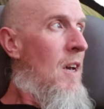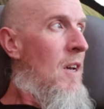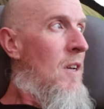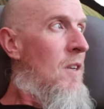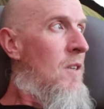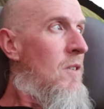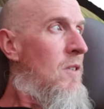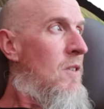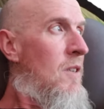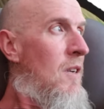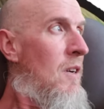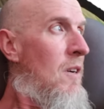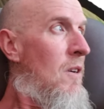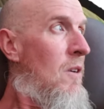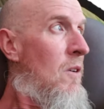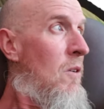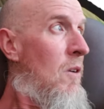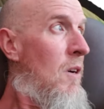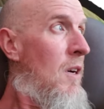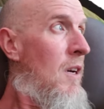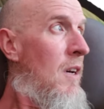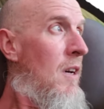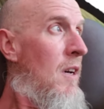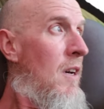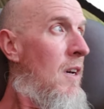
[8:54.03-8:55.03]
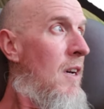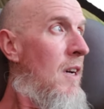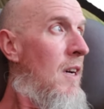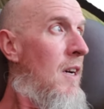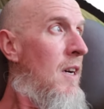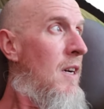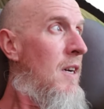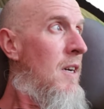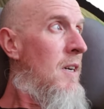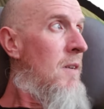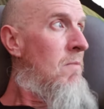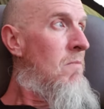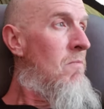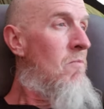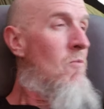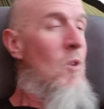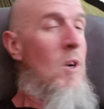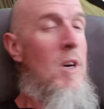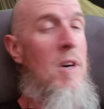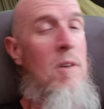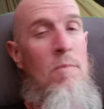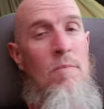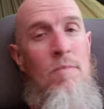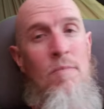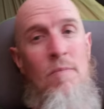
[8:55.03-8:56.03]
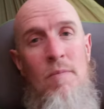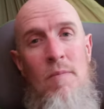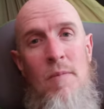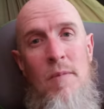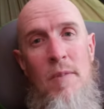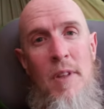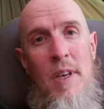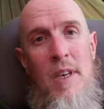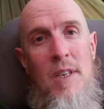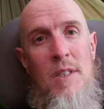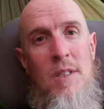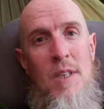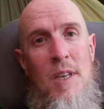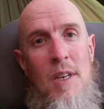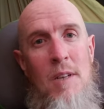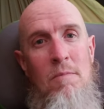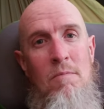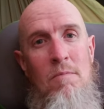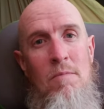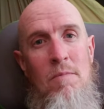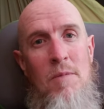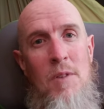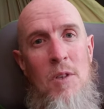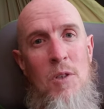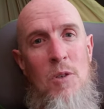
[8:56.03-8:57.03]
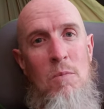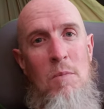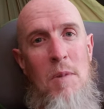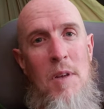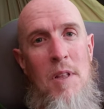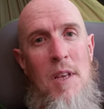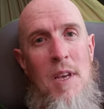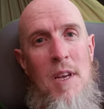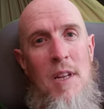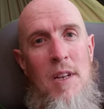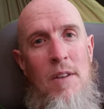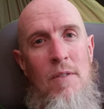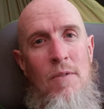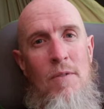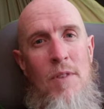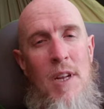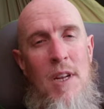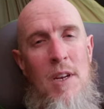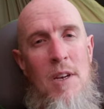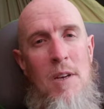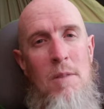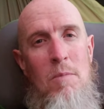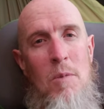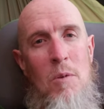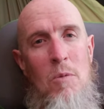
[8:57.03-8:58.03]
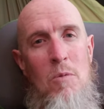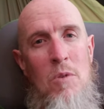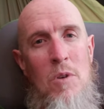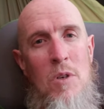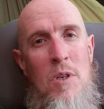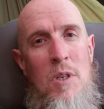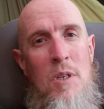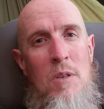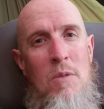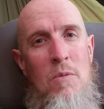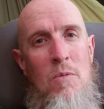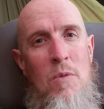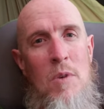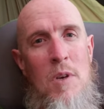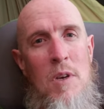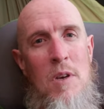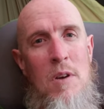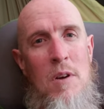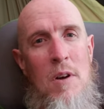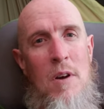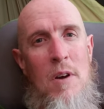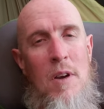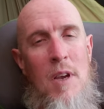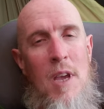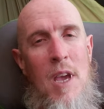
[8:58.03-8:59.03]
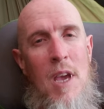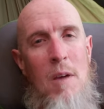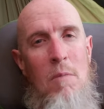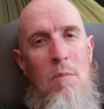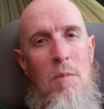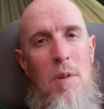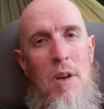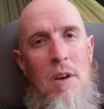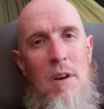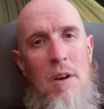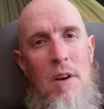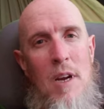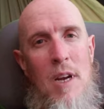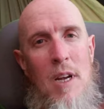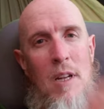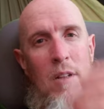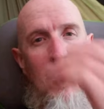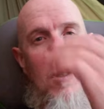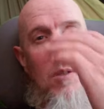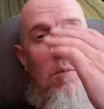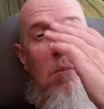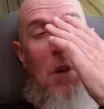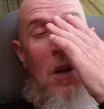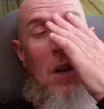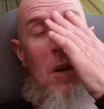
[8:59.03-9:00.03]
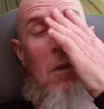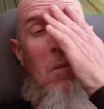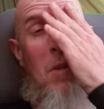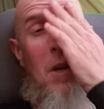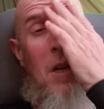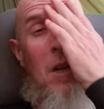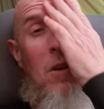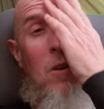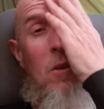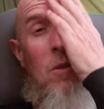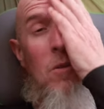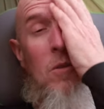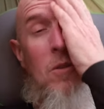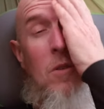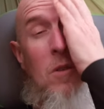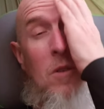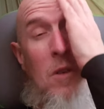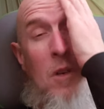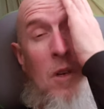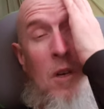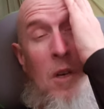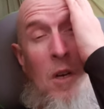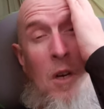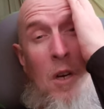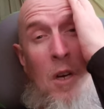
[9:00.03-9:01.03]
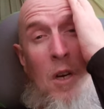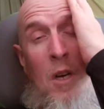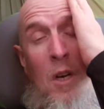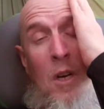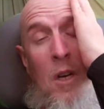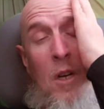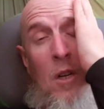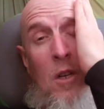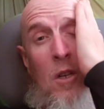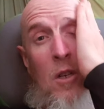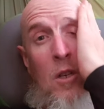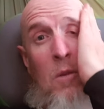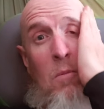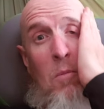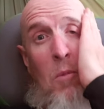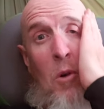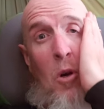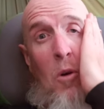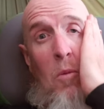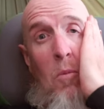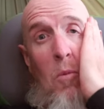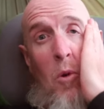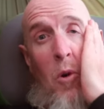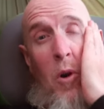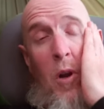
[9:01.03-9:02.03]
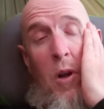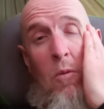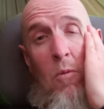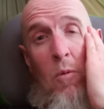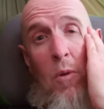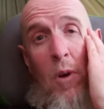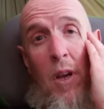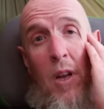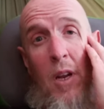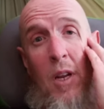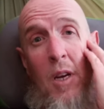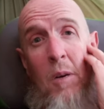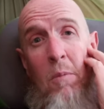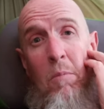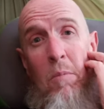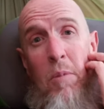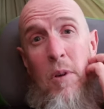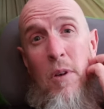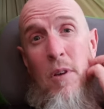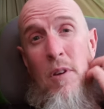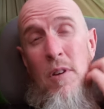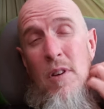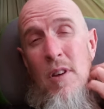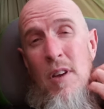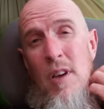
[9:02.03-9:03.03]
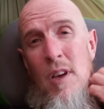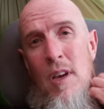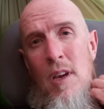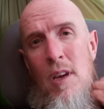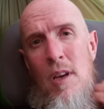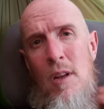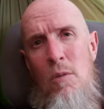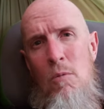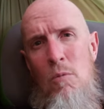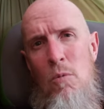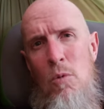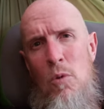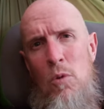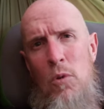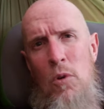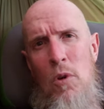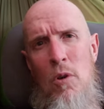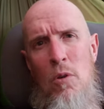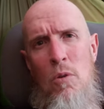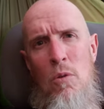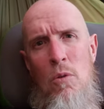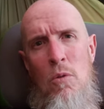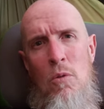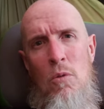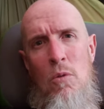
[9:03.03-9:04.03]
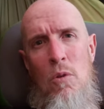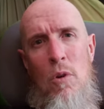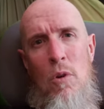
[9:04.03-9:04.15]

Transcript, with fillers: So, uh, well... like I said, this will be the end of day number one. We are camped here at Spider Meadows. Tomorrow morning we'll get up and we'll go